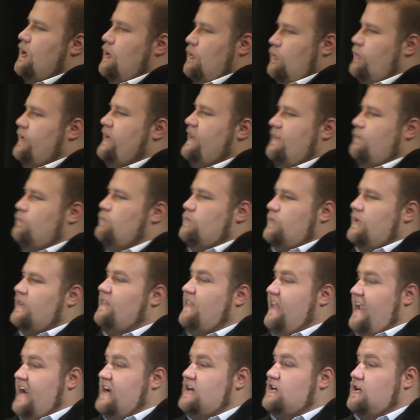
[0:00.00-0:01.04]
We would
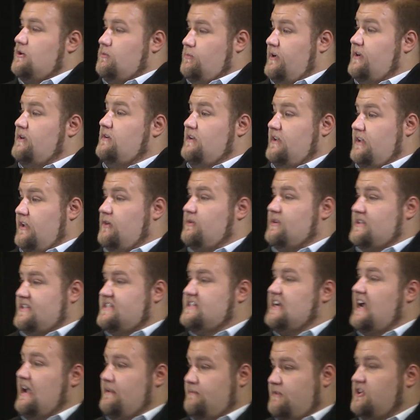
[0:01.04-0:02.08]
later, when it was
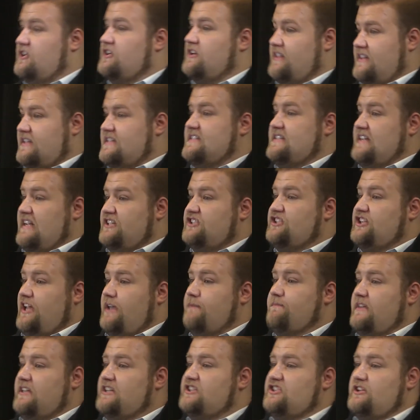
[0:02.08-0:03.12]
time to go to the state
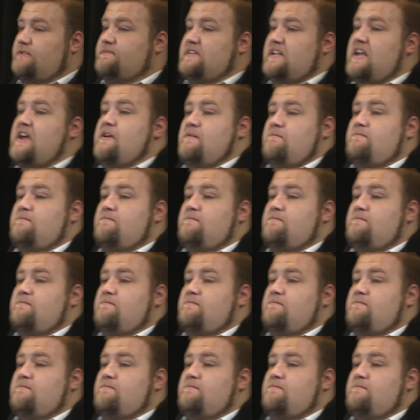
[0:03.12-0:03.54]
championships,